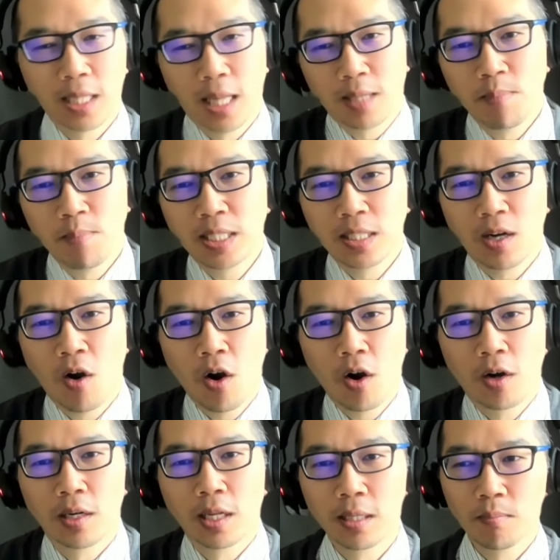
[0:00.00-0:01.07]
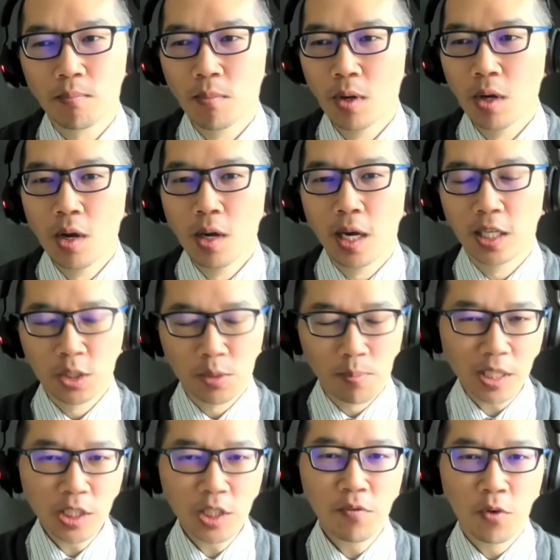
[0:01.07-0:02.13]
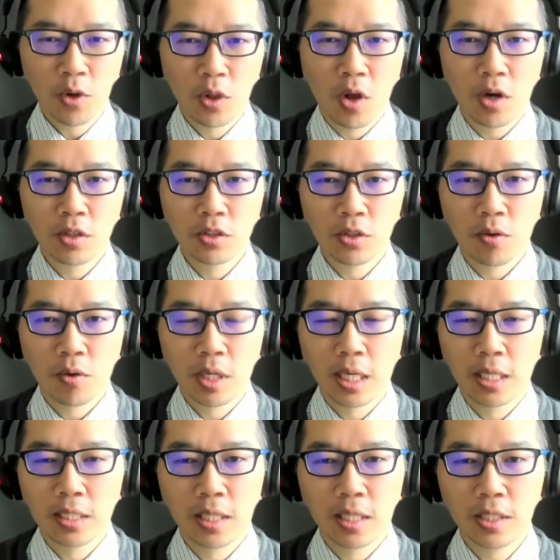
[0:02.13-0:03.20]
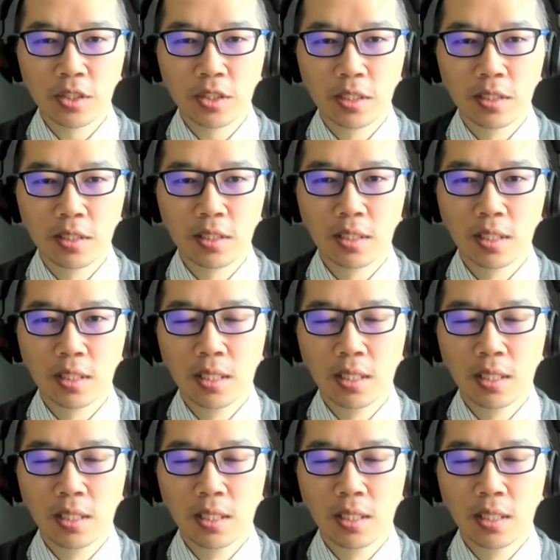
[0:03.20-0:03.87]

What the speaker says: That makes it hard, like especially for larger organizations.